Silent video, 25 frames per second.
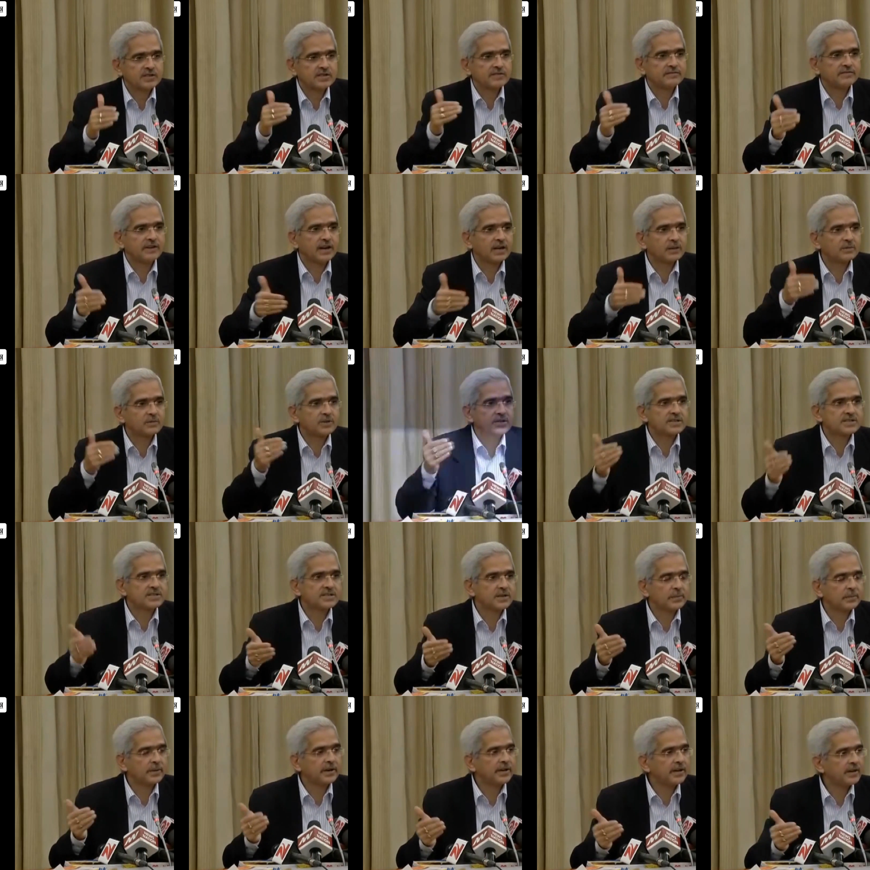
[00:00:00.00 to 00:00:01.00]
because the farmers,
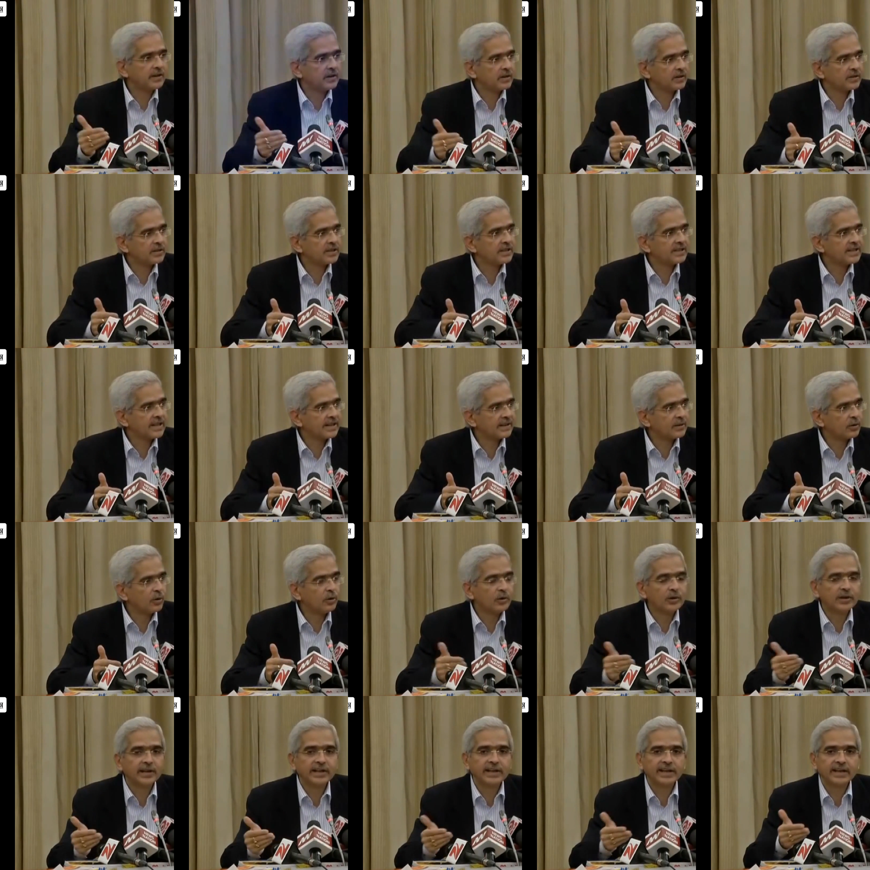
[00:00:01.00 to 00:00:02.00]
depending on their
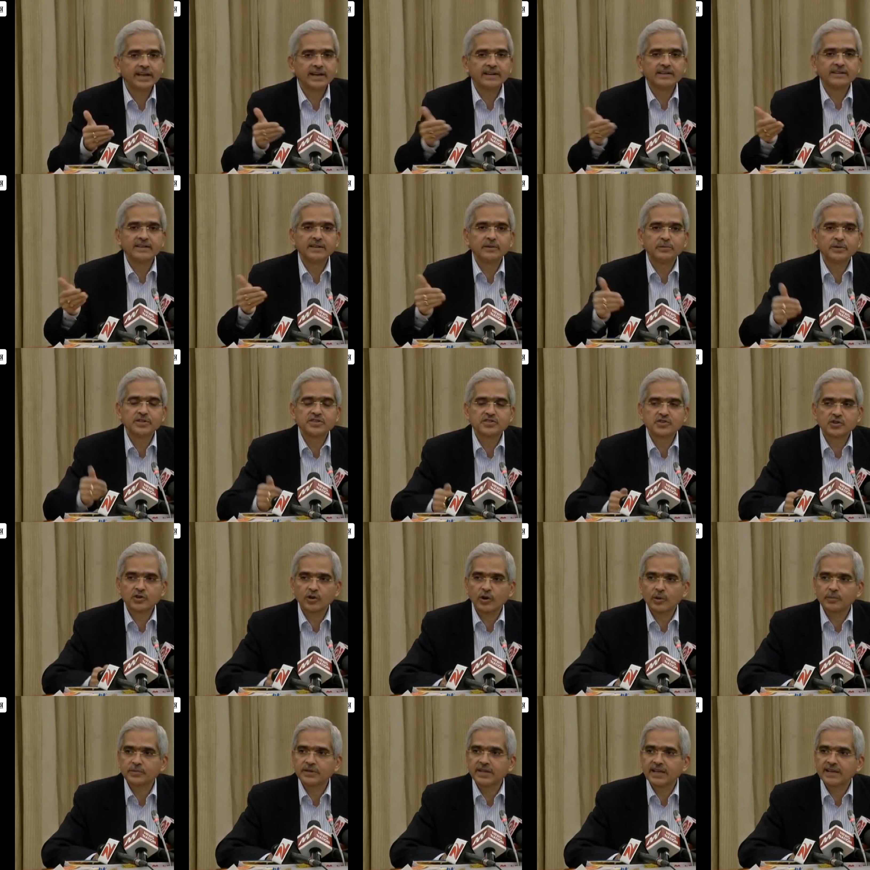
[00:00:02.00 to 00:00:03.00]
holding and which
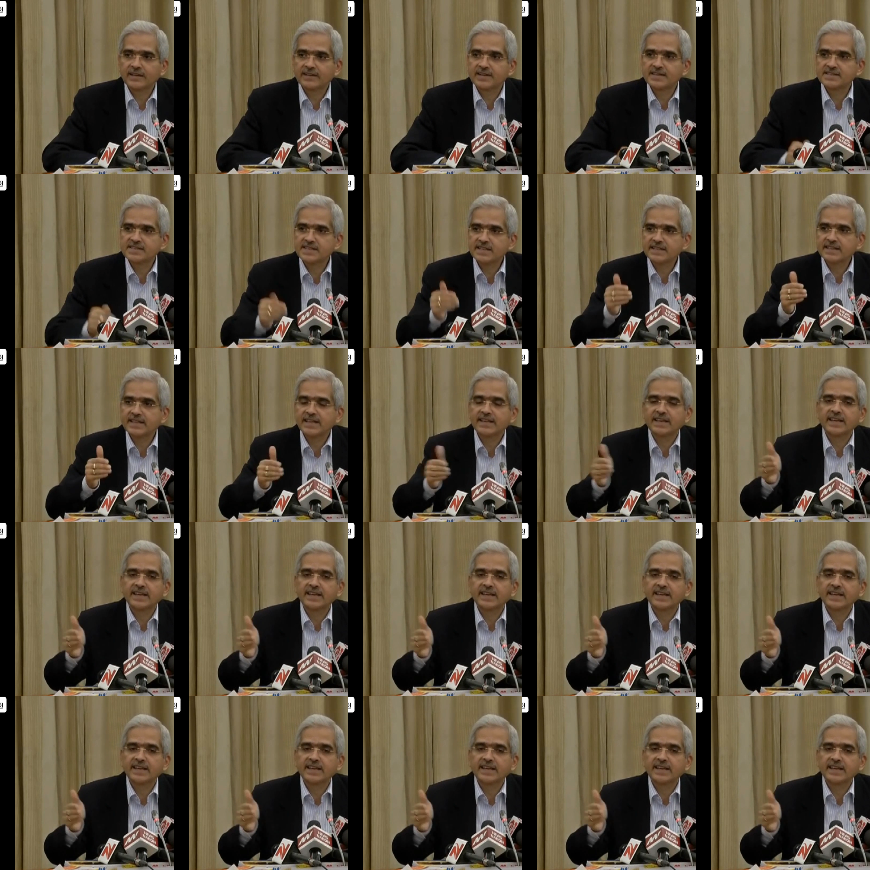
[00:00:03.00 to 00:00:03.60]
crop they are raising,